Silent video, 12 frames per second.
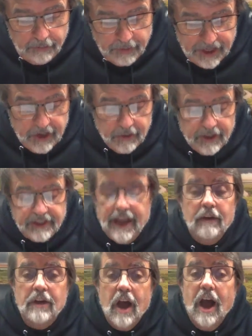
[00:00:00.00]
But here is
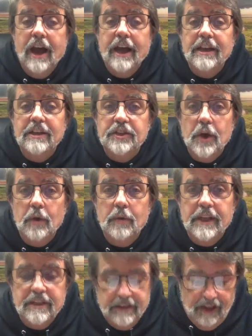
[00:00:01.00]
how God has
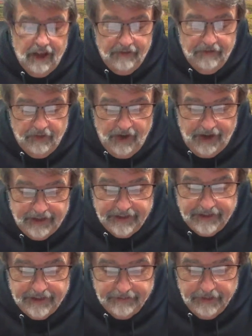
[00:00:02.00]
shown his love for
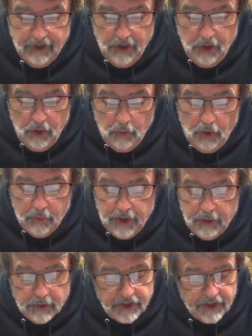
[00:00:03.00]
us. While
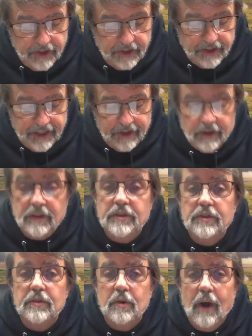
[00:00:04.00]
we were still
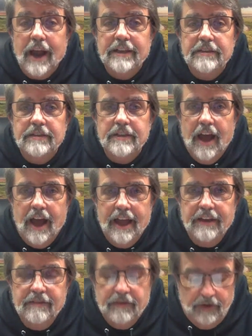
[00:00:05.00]
sinners, Christ
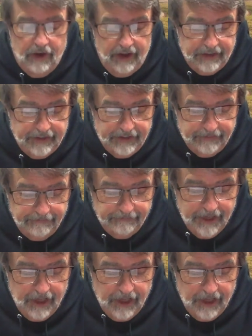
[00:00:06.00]
died for us.